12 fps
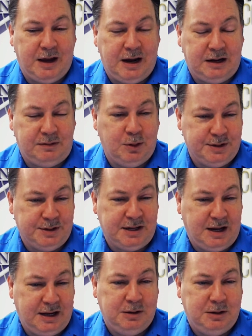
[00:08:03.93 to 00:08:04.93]
if cash flow is
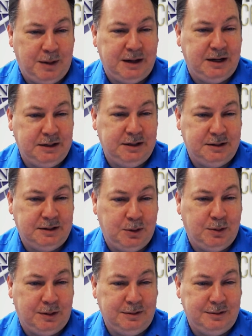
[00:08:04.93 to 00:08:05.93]
tight, you may need to
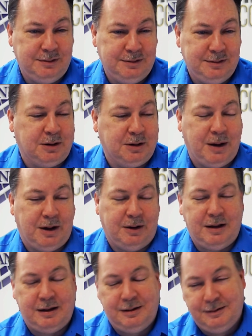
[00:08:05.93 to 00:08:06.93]
do it. And I'll talk
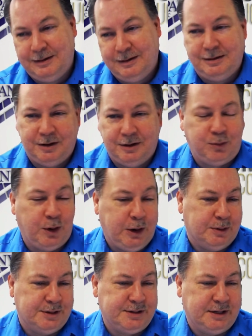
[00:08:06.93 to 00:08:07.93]
about the
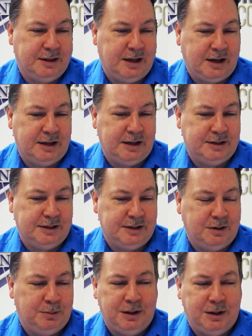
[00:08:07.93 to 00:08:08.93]
frequency and that kind of
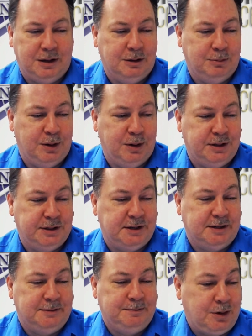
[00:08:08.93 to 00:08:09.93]
stuff in a minute. But
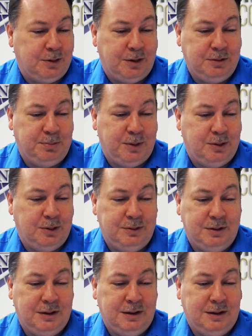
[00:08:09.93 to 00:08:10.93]
if you're in growth
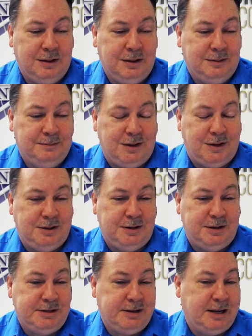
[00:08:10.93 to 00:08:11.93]
mode, you
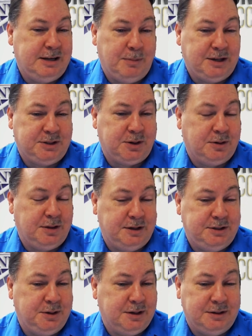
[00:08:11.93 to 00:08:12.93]
just need to make sure
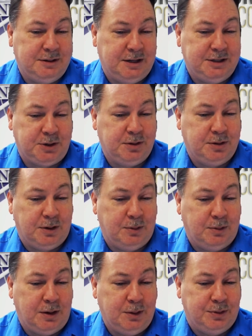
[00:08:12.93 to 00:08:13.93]
that you can ensure
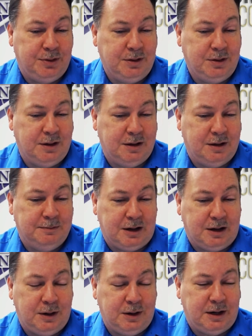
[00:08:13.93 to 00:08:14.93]
the growth and you're
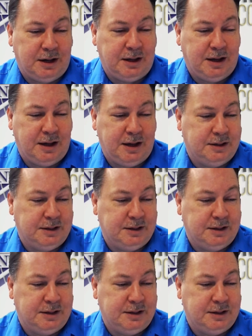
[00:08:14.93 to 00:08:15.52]
not going to run out of